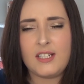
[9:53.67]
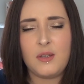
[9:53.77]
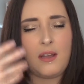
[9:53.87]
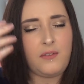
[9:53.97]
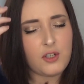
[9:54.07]

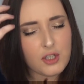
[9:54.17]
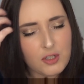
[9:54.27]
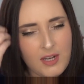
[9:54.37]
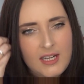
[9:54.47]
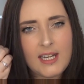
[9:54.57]
So if you're
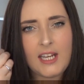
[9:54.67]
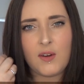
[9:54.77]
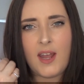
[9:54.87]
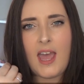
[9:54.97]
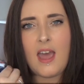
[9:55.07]
straightening
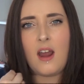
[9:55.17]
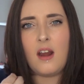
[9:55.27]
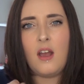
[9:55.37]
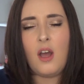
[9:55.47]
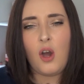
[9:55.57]
your hair